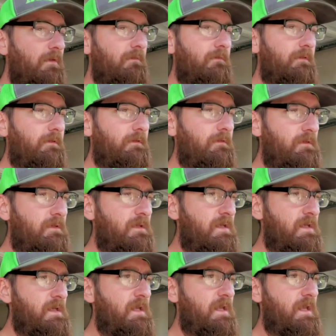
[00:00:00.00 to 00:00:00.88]
over
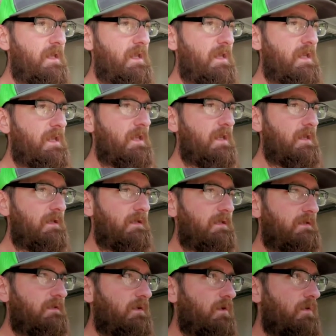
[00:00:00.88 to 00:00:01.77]
and
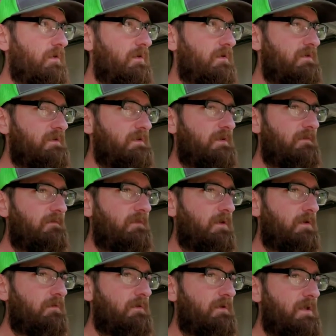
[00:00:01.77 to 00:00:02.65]
get the car and stuff
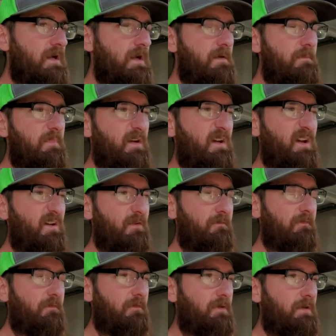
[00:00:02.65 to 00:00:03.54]
loaded up.
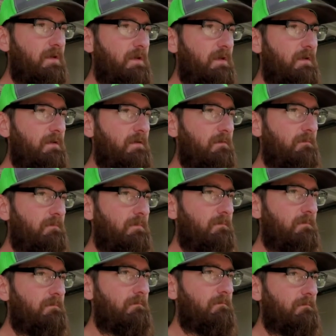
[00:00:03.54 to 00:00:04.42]
Hopefully
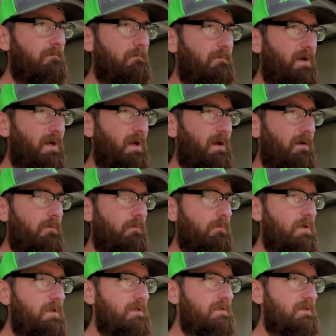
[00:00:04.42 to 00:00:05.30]
by
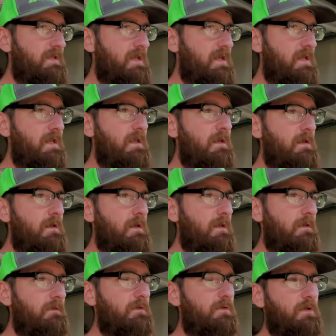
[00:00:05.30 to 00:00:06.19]
Wednesday,
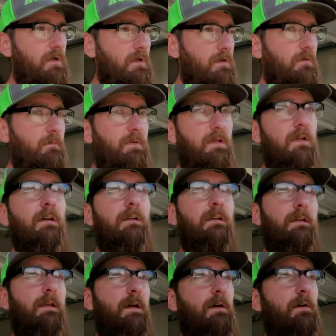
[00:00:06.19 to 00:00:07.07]
the truck will be good
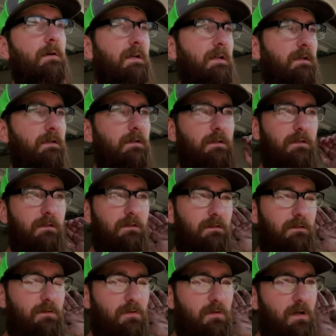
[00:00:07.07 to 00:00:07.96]
to go. I can hook to
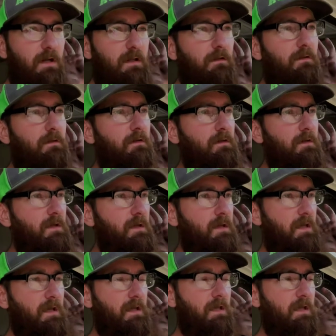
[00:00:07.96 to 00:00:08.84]
the trailer
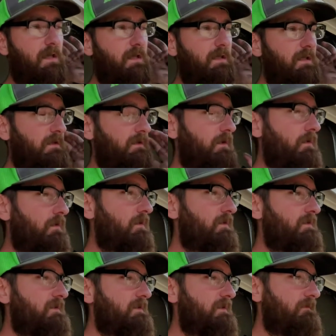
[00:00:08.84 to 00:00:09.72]
and get the car
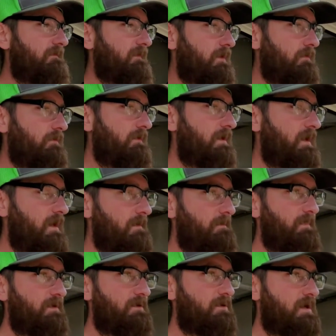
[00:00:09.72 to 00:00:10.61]
and stuff loaded
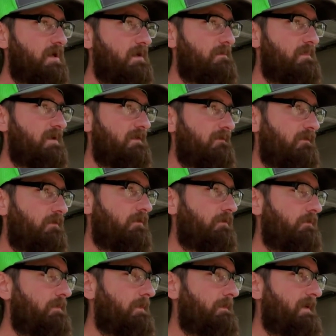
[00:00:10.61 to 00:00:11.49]
up and try to be
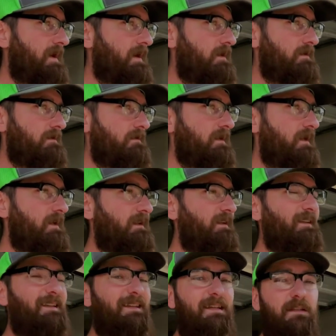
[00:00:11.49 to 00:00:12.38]
fully prepared
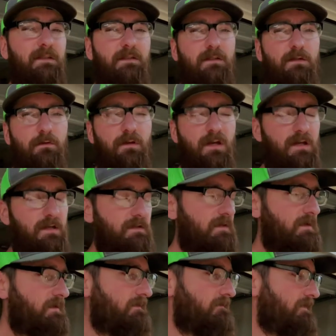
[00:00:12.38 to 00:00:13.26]
at least two days in